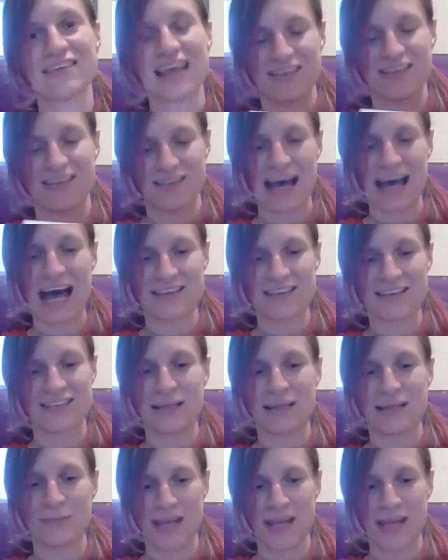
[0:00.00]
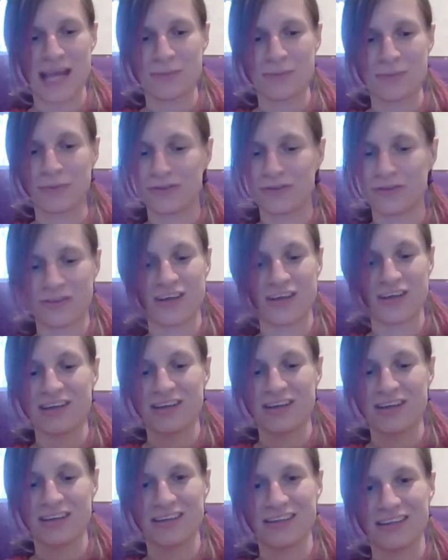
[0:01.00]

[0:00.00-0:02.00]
and to actually be able to,